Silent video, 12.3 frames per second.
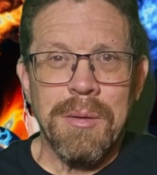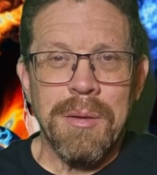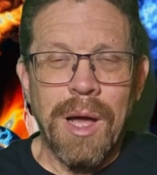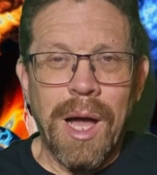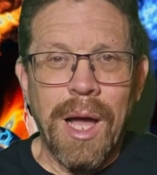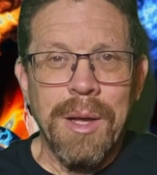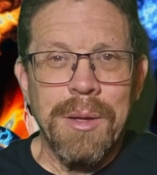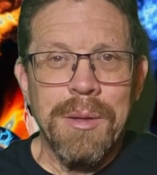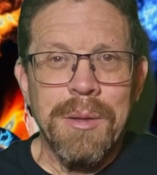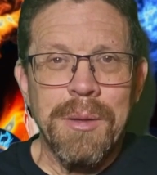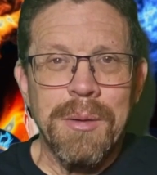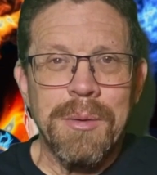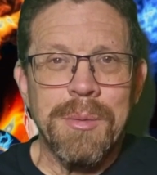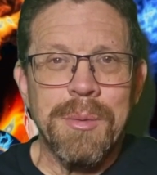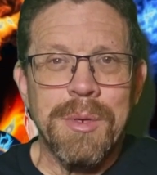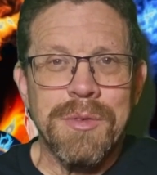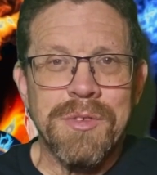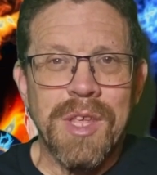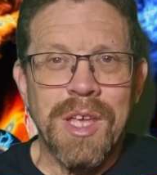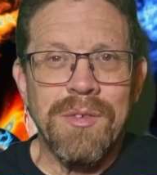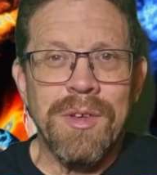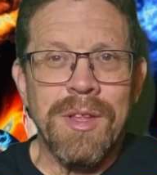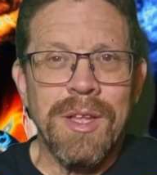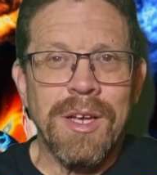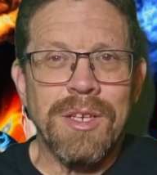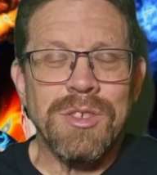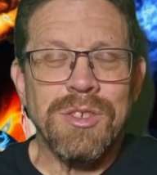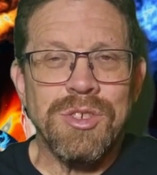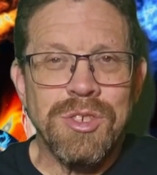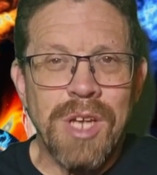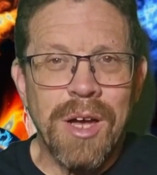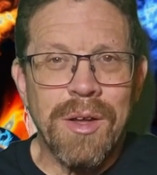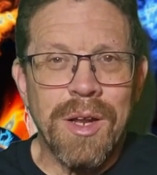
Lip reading: I was given a shout